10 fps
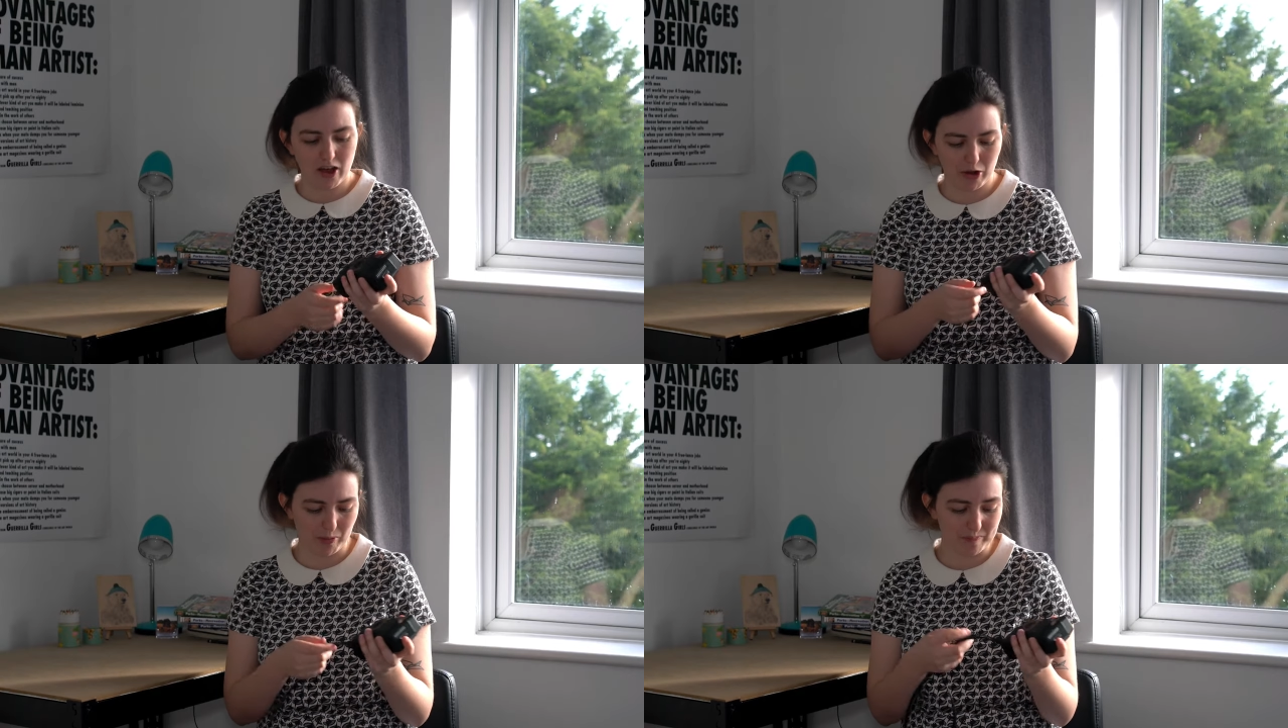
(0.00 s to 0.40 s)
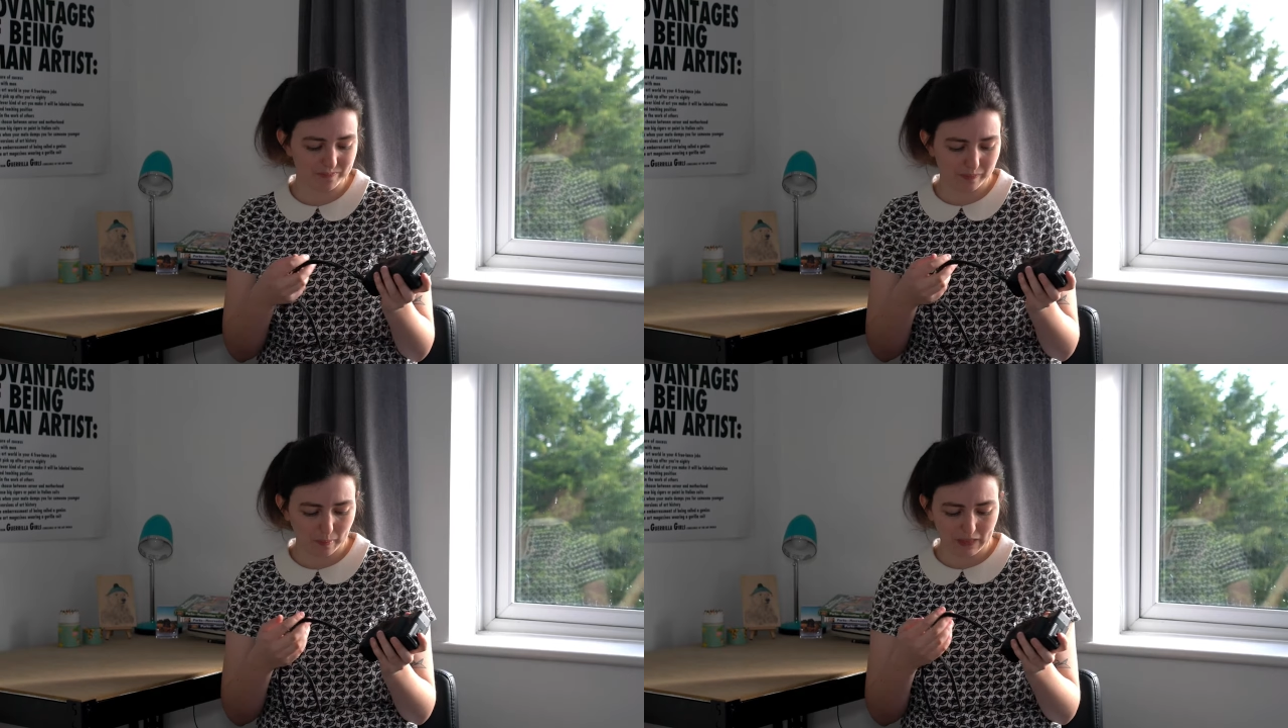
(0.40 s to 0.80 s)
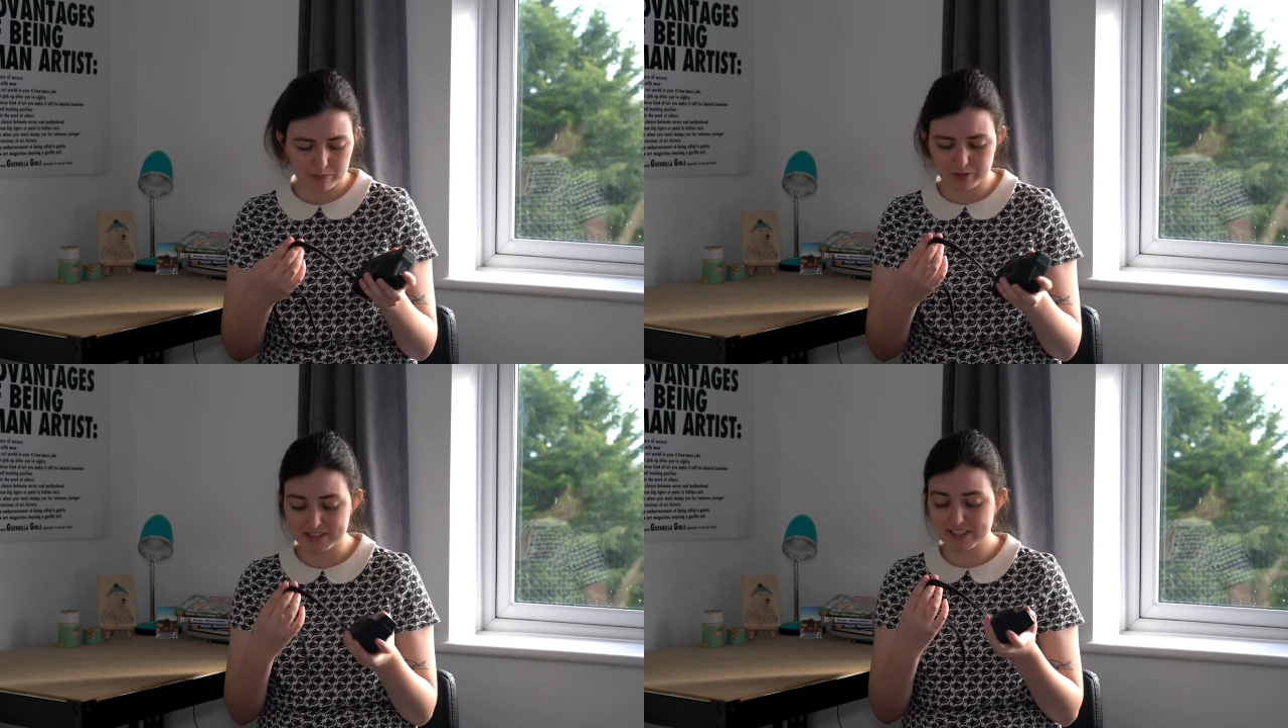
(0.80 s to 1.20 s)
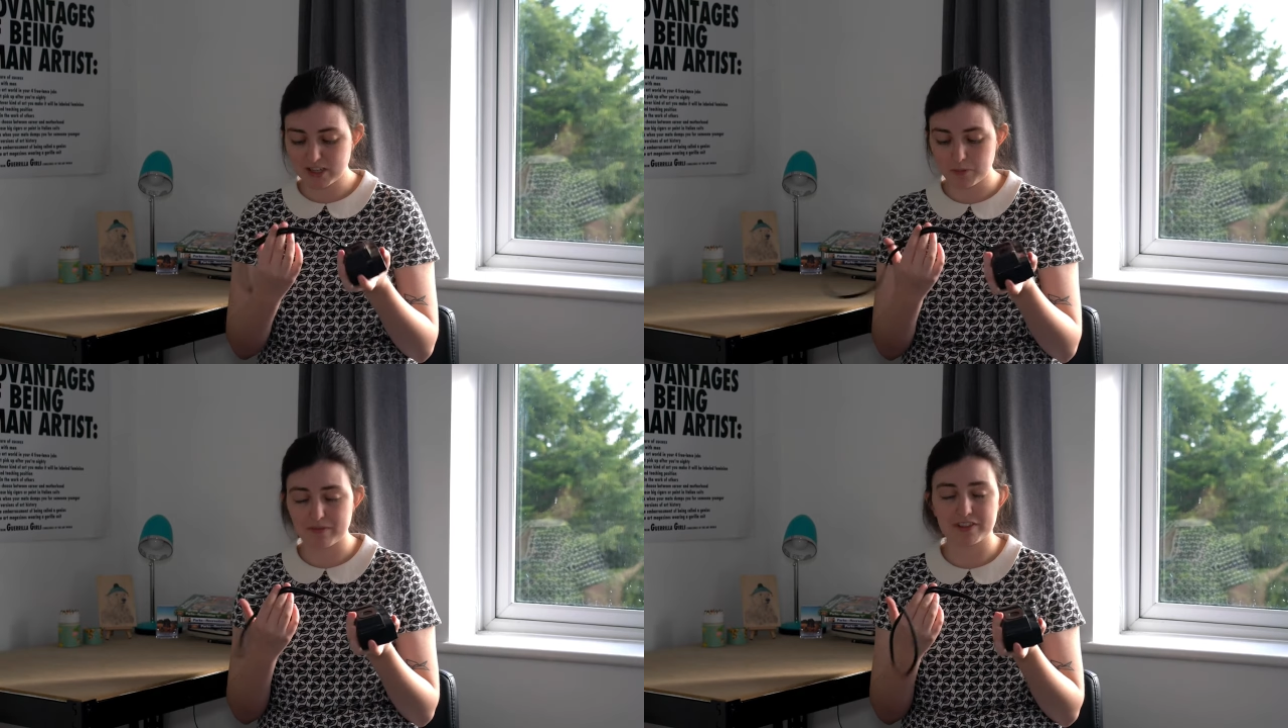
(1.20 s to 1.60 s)
But it
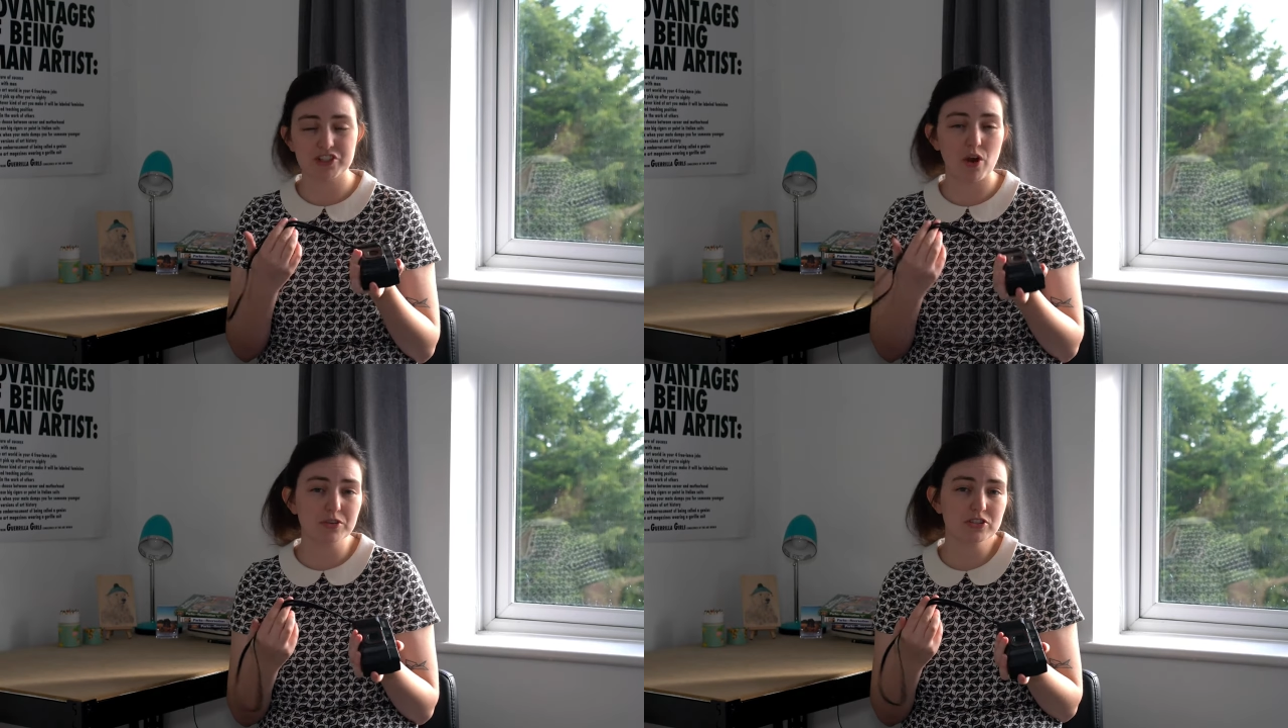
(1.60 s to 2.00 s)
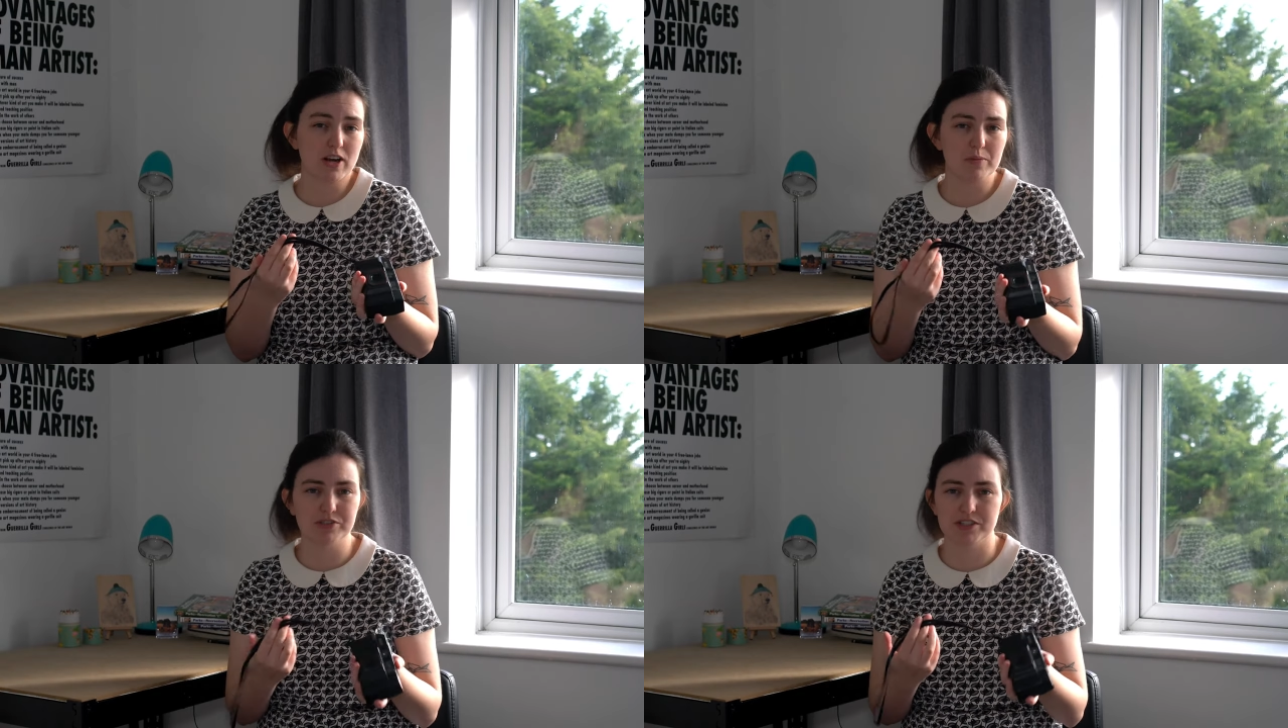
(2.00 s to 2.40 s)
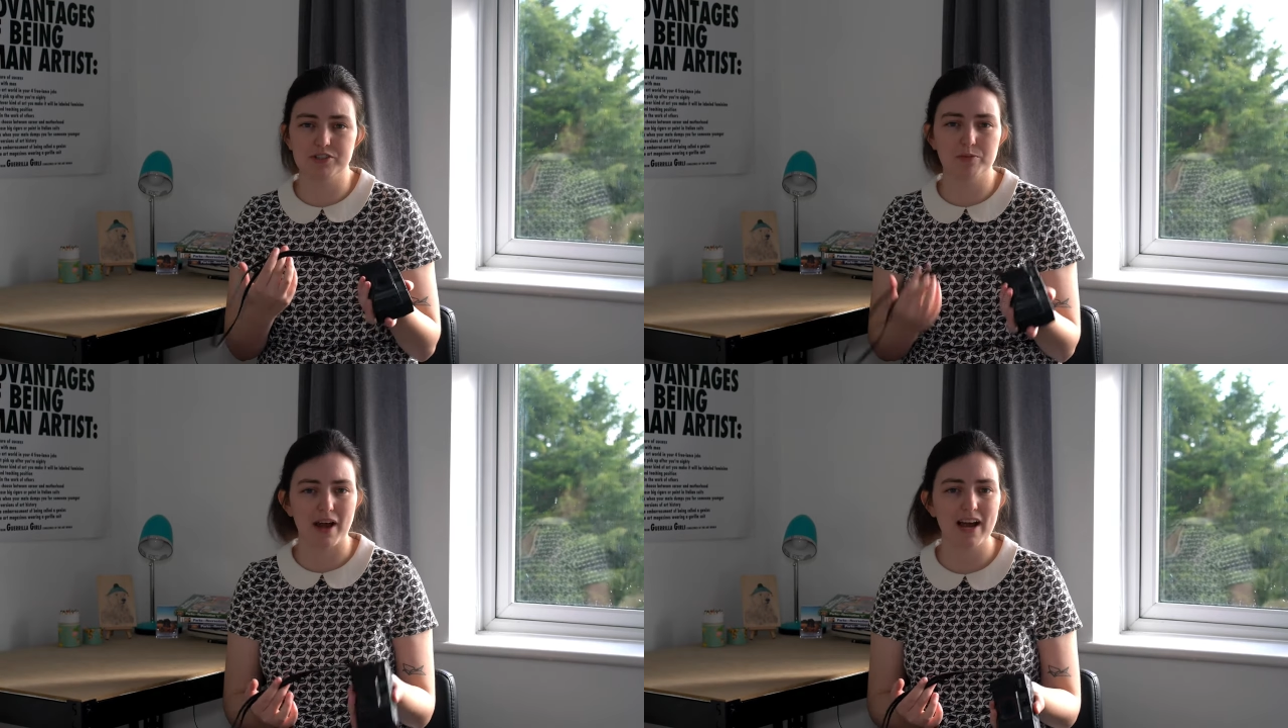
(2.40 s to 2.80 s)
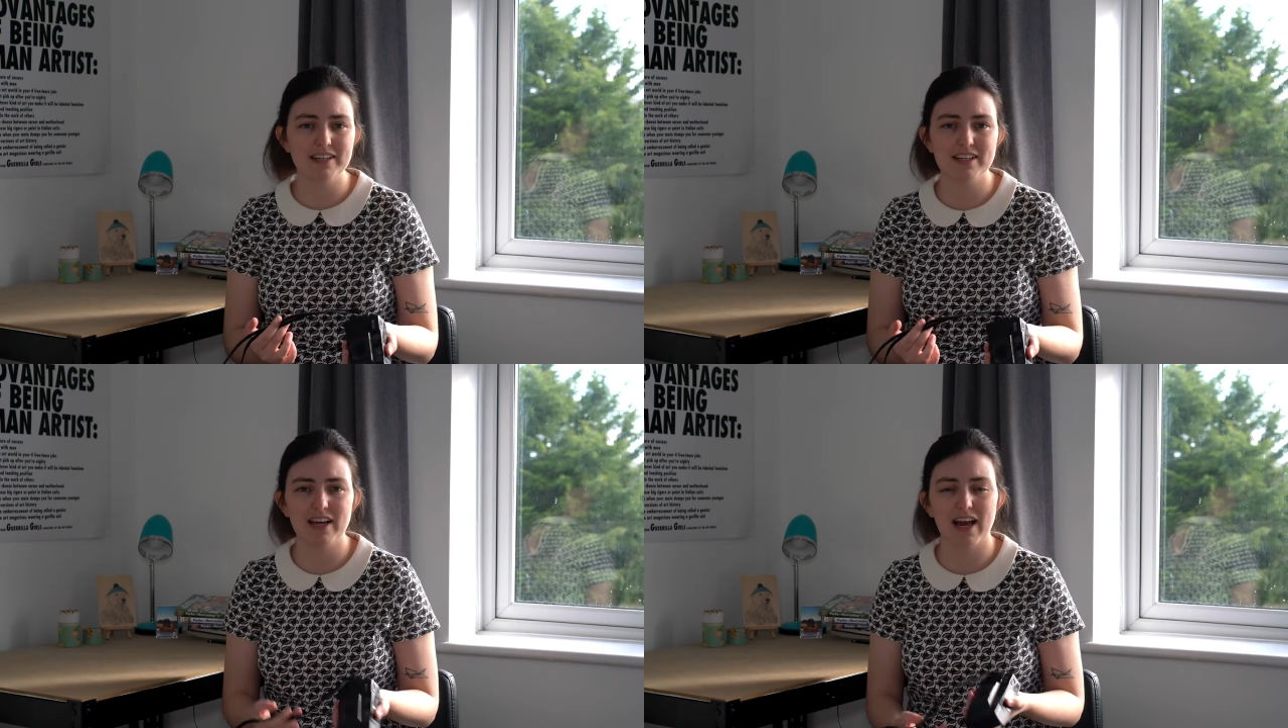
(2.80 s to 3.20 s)
did come with this shoulder strap, which is super
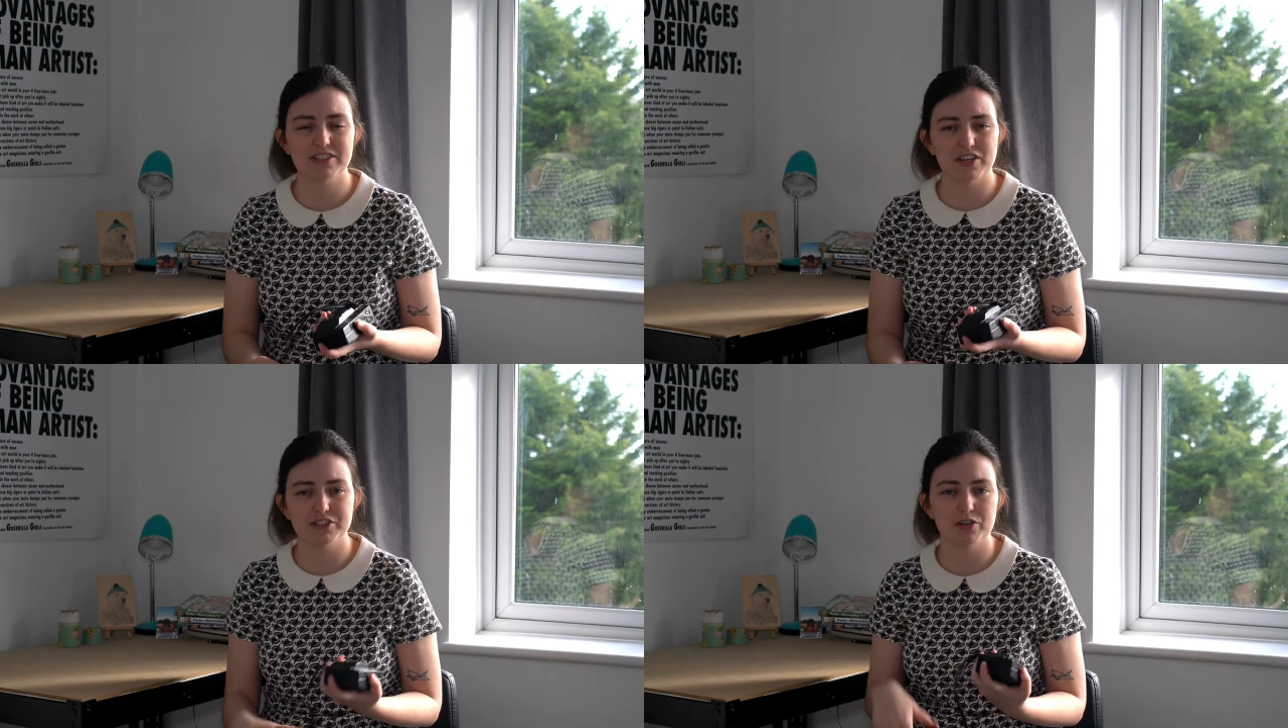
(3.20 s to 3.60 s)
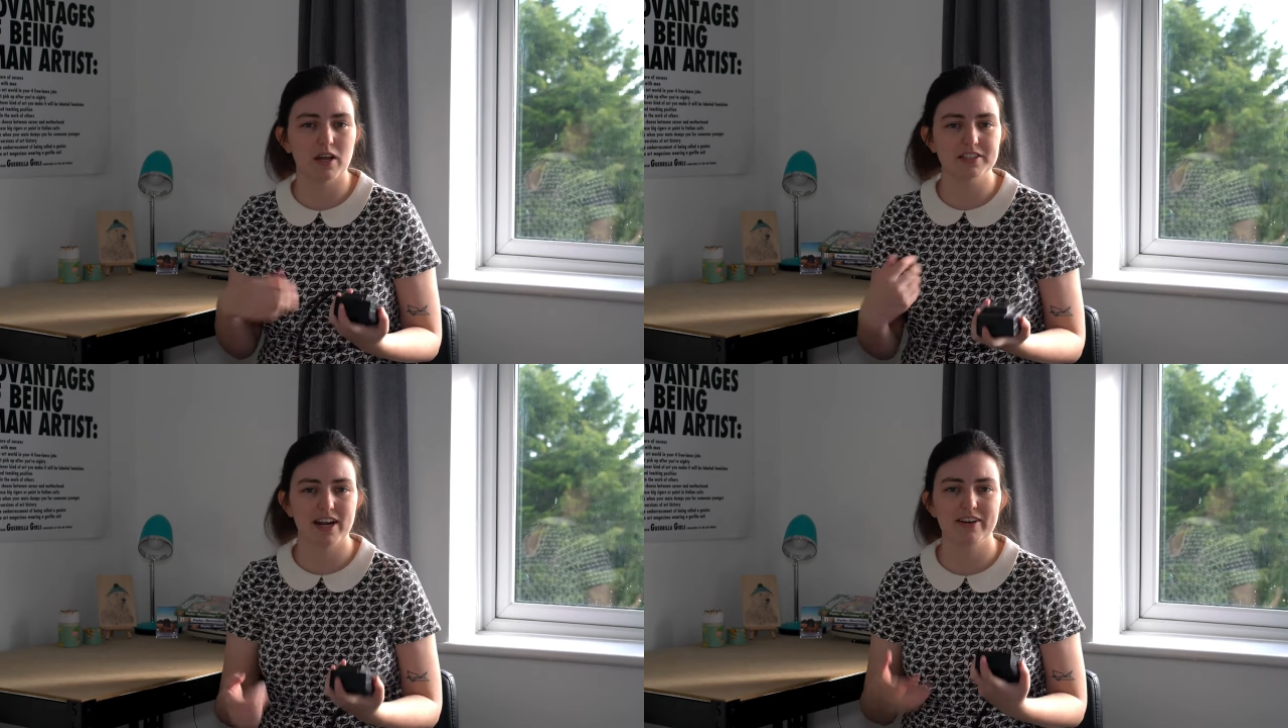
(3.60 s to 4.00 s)
handy, as I do like to